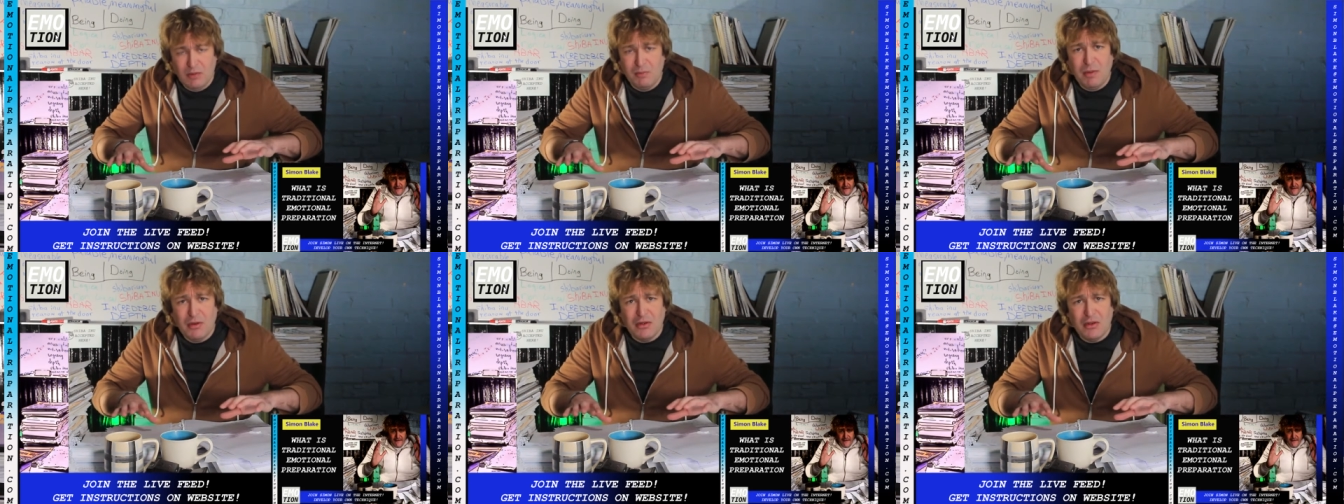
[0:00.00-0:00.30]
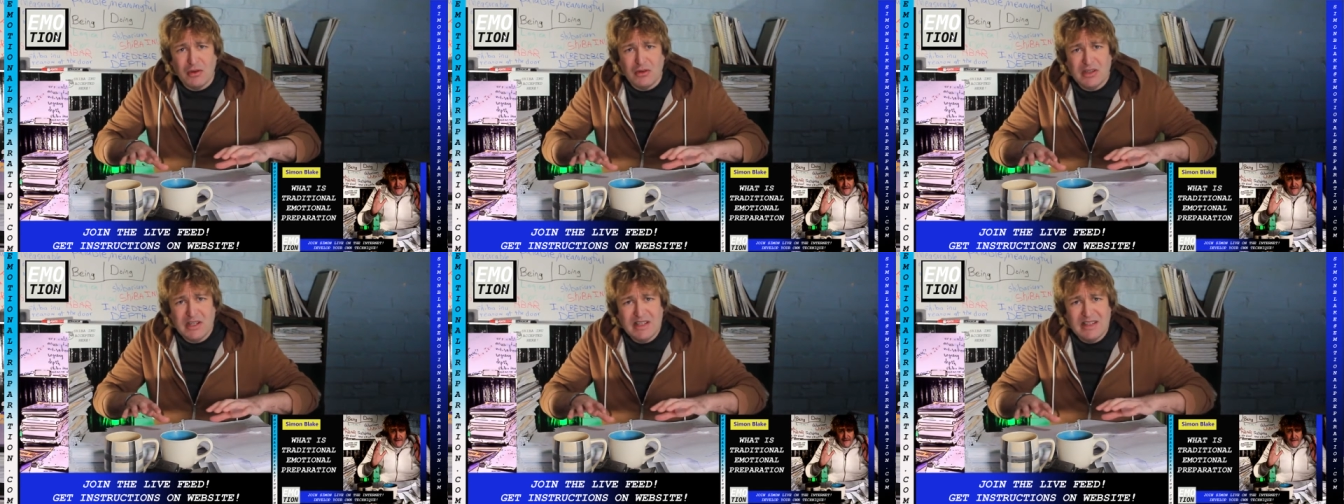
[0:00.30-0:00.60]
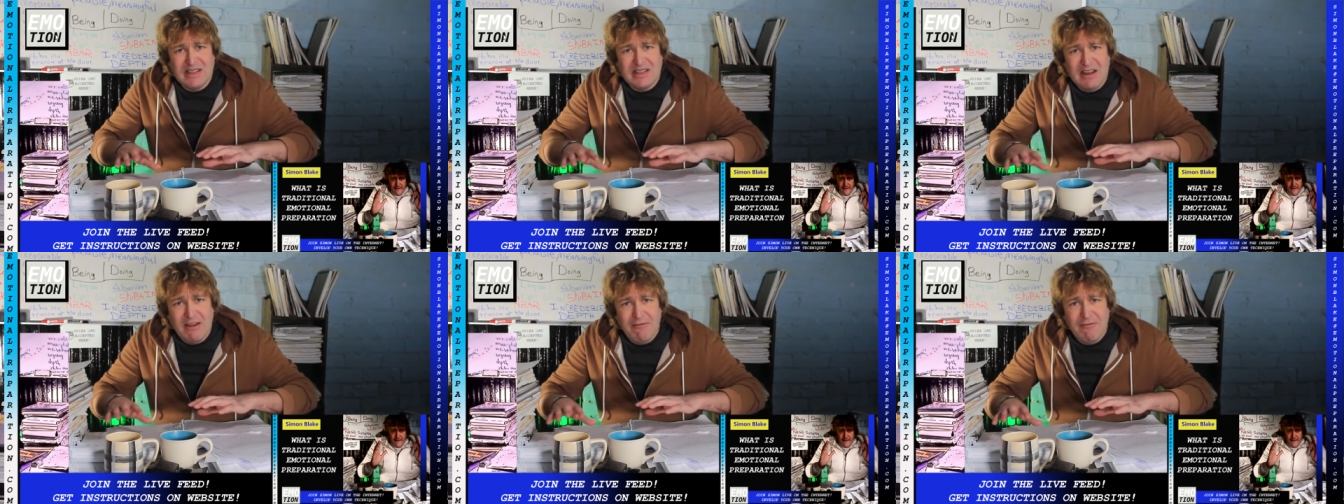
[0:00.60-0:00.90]
but there's
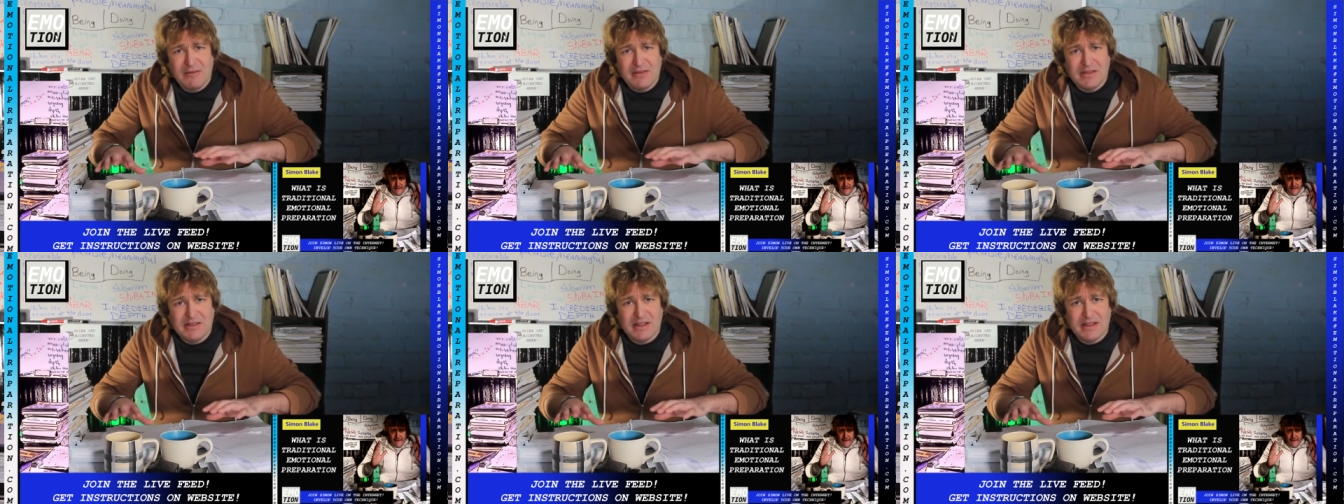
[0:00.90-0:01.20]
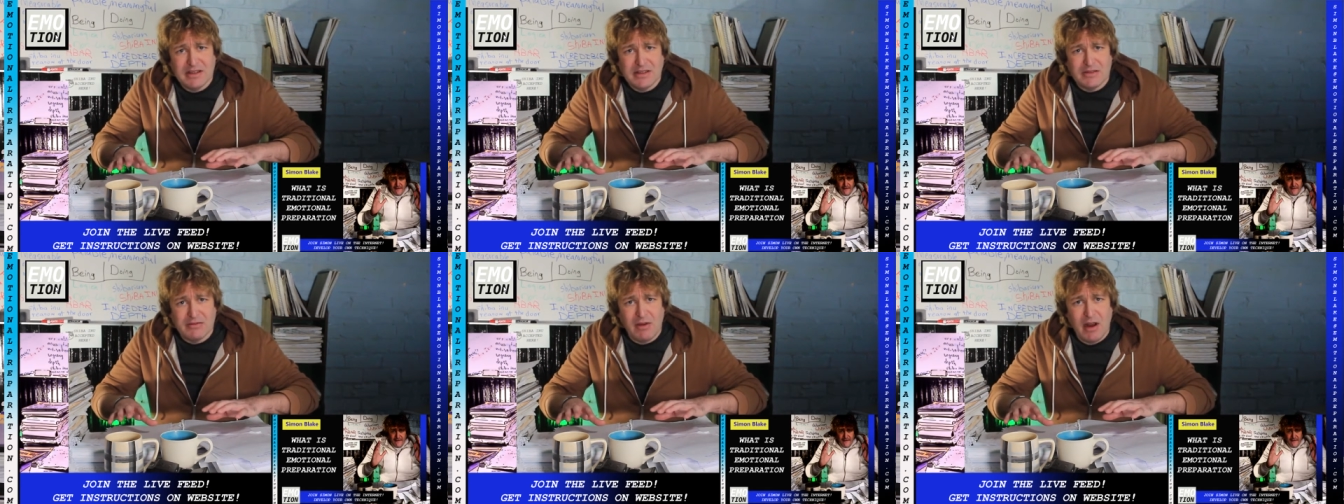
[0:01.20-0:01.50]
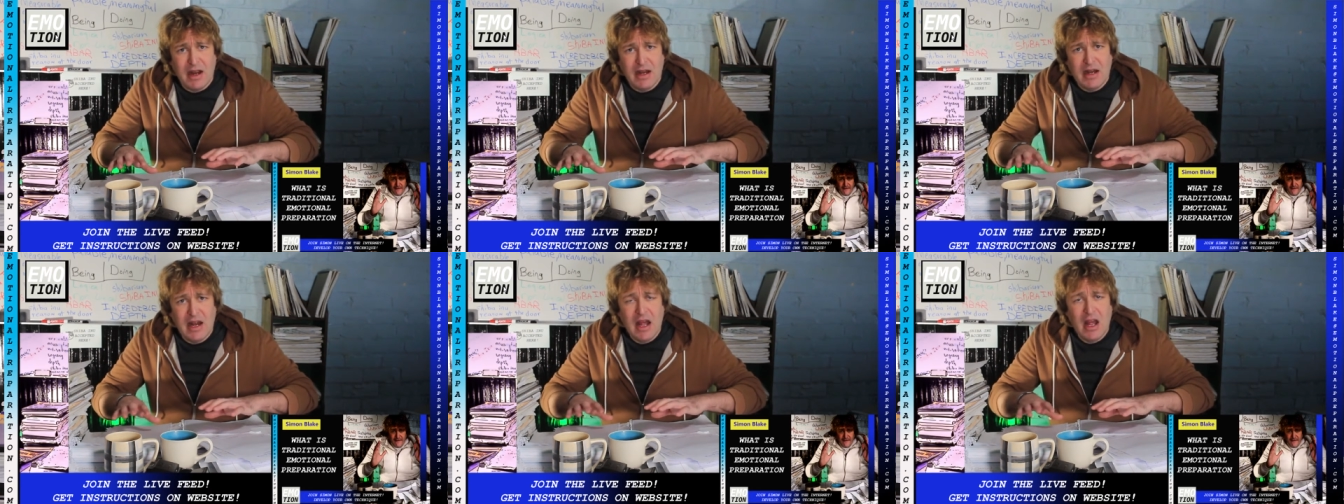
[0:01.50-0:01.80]
these differences,
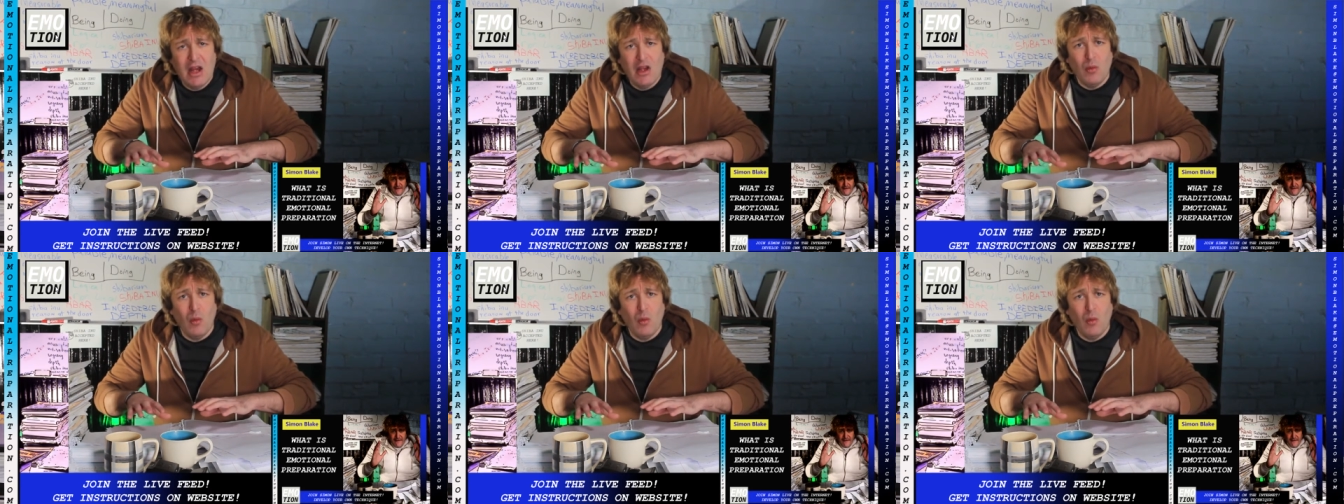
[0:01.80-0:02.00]
right?